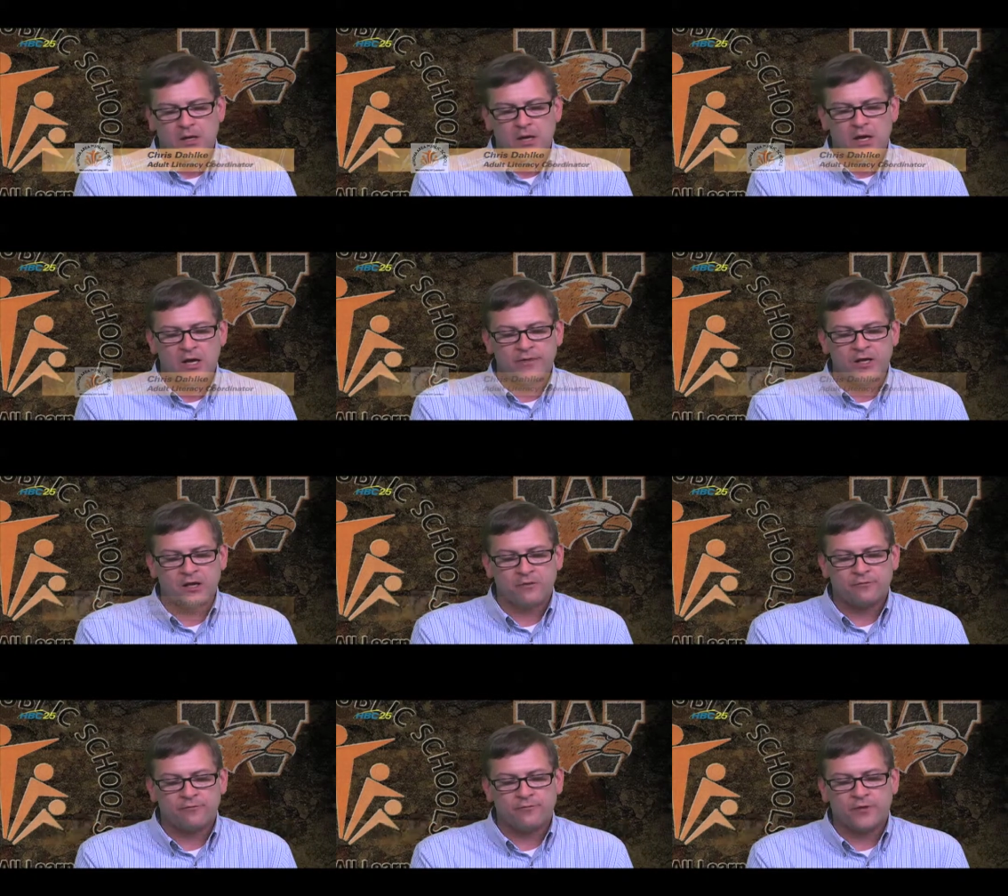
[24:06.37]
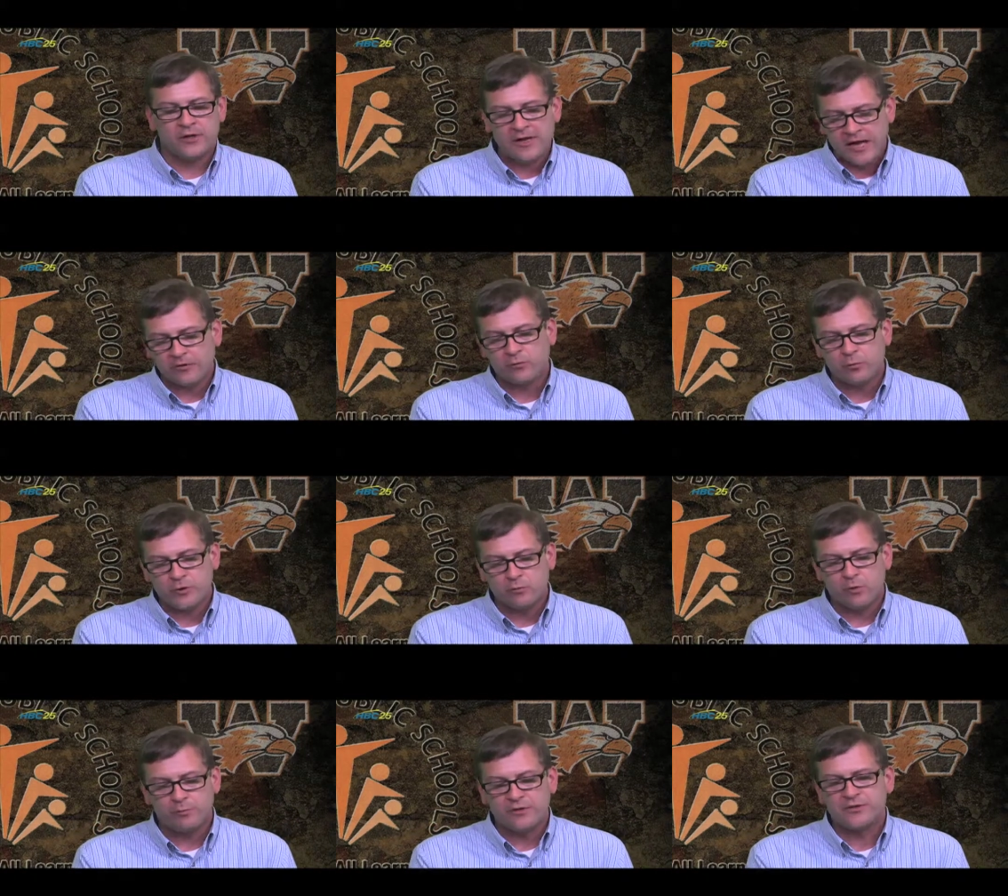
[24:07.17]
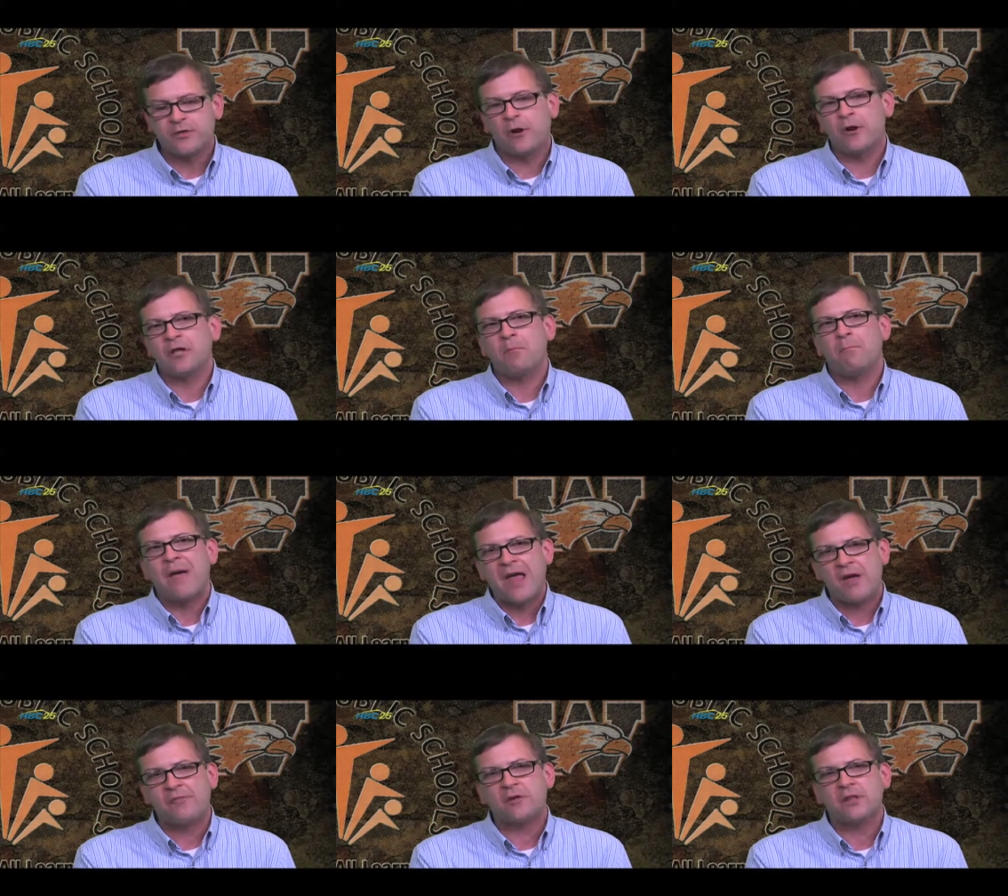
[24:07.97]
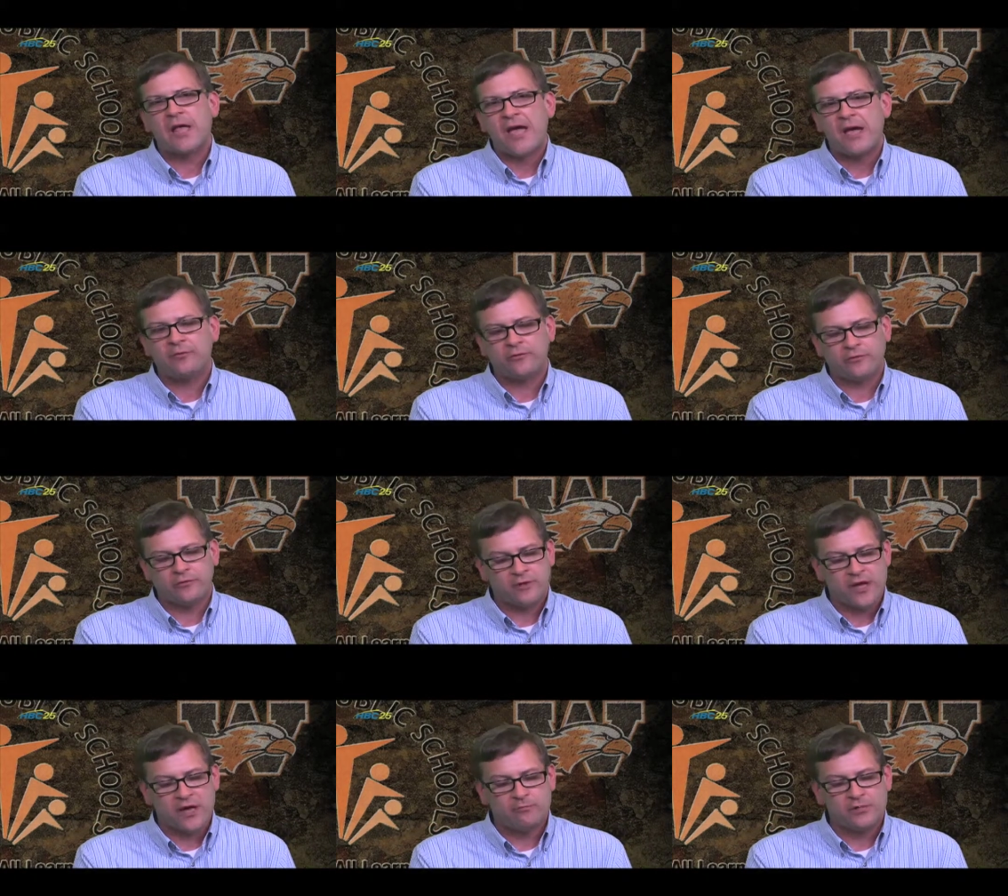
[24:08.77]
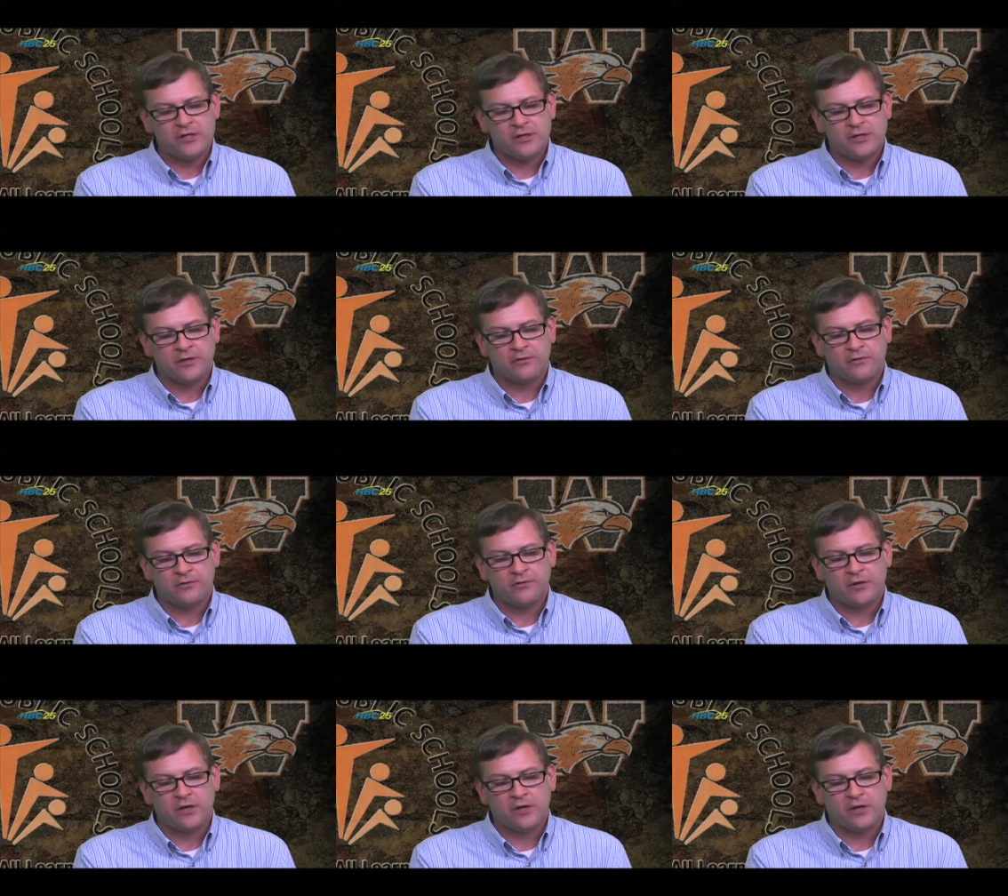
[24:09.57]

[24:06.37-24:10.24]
Okay. And then the next week, we'll be starting a math class that begins,